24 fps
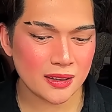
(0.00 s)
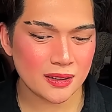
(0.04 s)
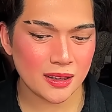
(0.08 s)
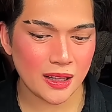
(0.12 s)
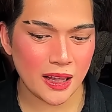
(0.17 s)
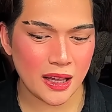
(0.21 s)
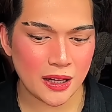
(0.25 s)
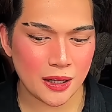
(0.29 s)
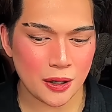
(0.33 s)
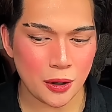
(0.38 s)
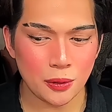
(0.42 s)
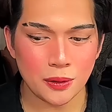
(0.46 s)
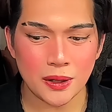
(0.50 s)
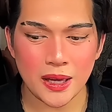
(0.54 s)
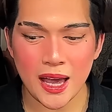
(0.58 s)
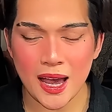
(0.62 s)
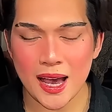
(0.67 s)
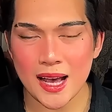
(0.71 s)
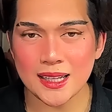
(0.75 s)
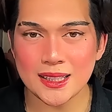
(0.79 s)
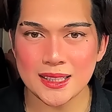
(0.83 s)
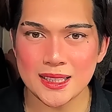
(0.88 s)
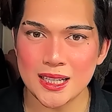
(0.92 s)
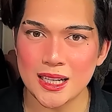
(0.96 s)
like
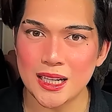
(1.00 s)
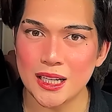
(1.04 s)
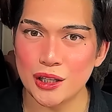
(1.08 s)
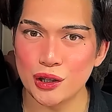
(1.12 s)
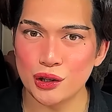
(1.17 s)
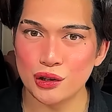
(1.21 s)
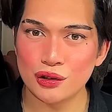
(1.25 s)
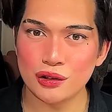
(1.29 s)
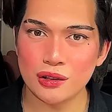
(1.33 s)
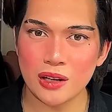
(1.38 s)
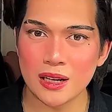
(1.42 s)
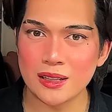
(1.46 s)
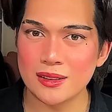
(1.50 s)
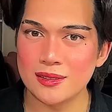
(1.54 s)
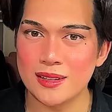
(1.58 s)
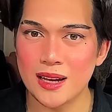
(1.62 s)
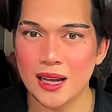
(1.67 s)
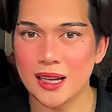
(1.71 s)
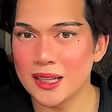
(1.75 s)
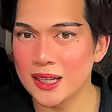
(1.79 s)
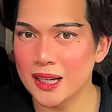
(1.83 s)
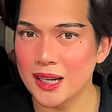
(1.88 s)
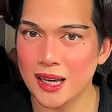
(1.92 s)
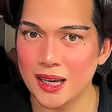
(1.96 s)
coquettish and
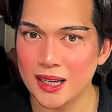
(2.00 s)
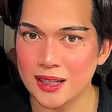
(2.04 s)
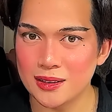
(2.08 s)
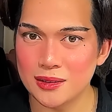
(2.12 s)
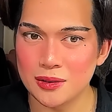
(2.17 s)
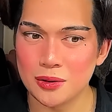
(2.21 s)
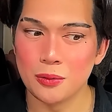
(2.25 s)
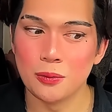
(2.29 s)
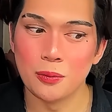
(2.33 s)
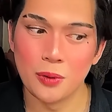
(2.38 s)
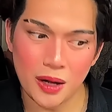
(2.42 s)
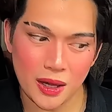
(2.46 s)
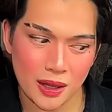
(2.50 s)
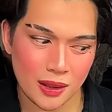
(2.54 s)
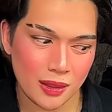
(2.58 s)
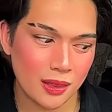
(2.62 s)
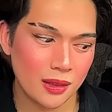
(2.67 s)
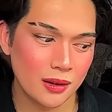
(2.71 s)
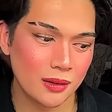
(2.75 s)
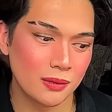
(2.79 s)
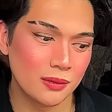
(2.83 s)
delicate with